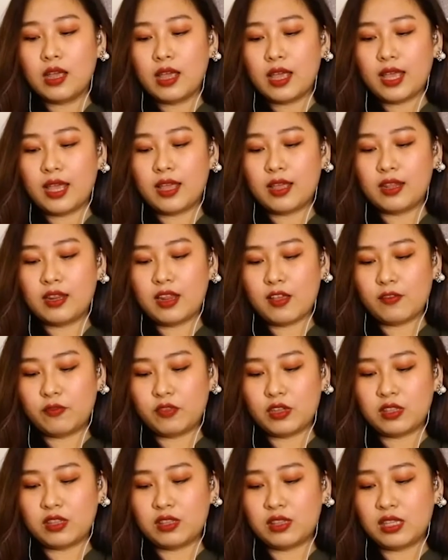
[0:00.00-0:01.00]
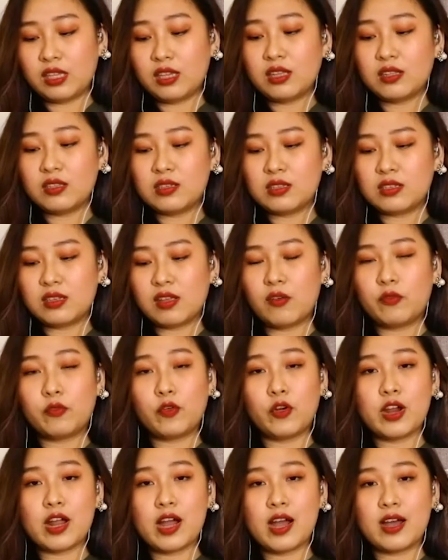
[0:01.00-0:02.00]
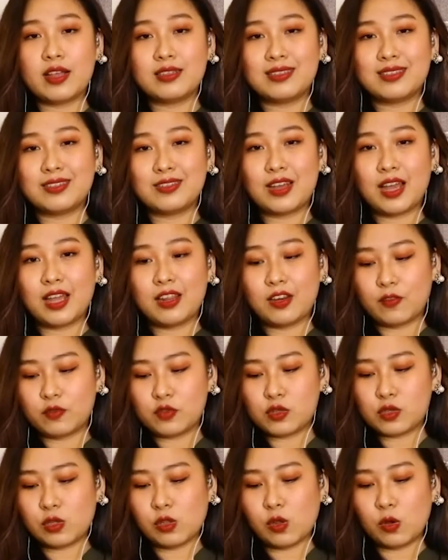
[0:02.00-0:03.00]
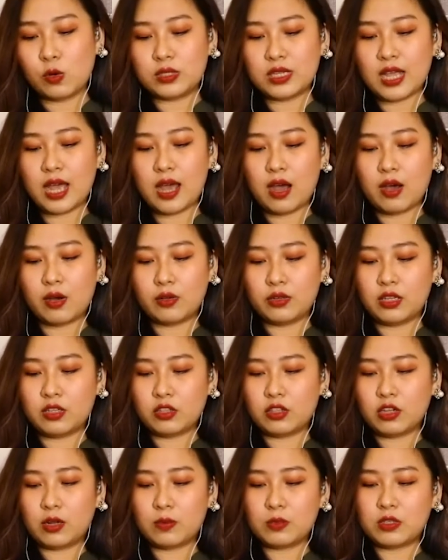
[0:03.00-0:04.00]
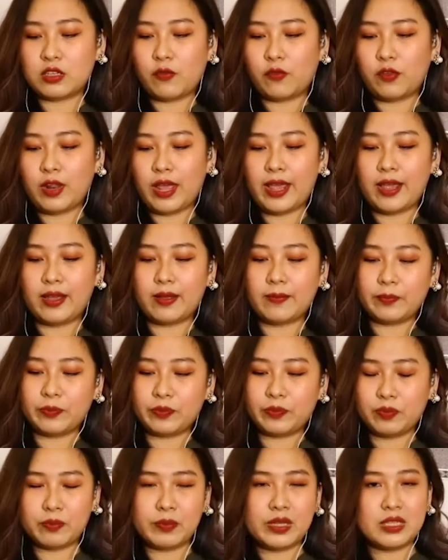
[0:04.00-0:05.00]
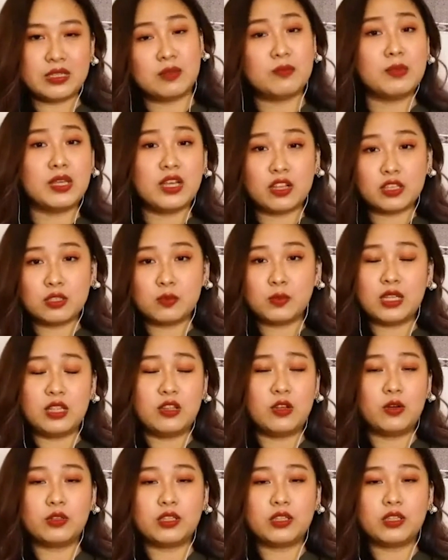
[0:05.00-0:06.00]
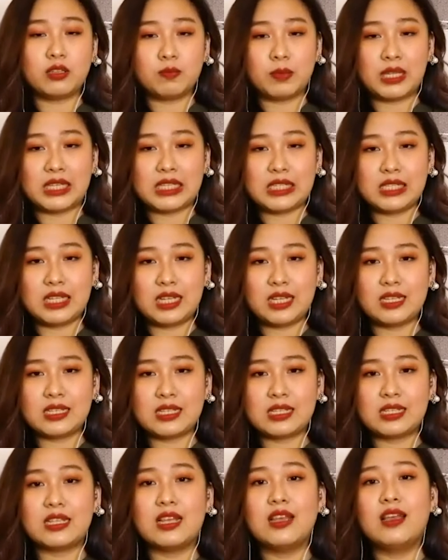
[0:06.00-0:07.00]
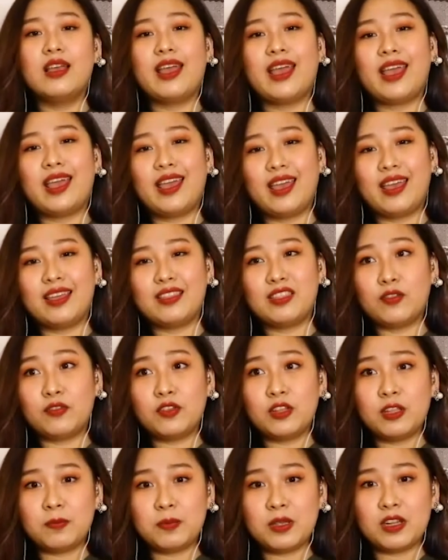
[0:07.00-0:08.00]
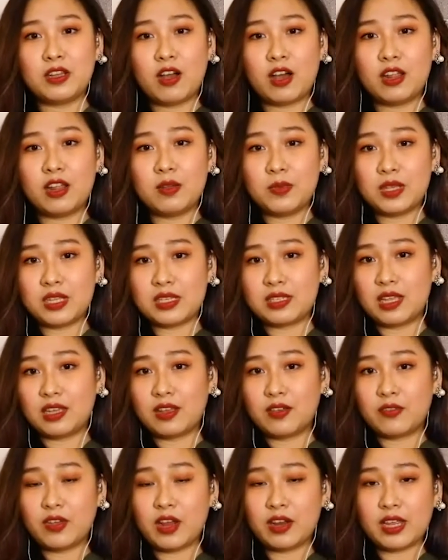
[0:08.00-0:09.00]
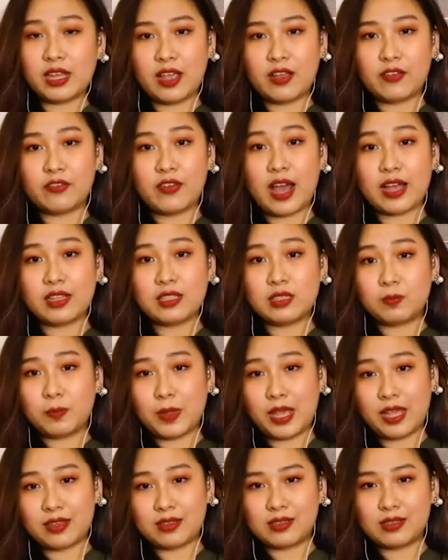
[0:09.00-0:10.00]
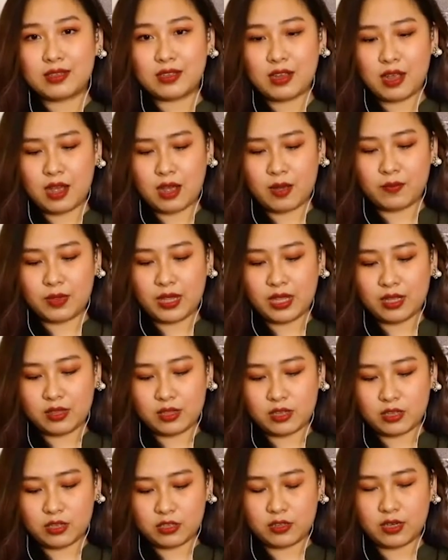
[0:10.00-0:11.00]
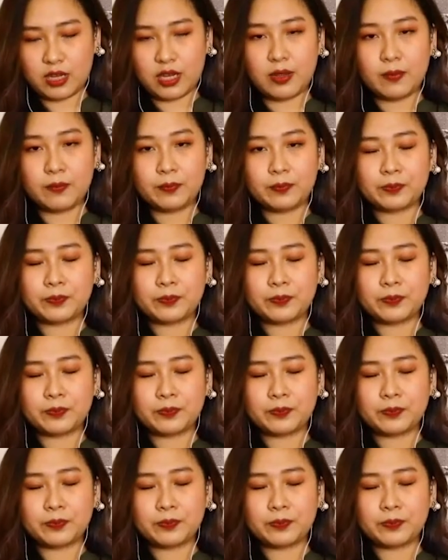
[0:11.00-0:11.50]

And if it needs for us to kind of slow down in terms of like this, because we know that business and the Philippine economy is like a very like fast paced industry.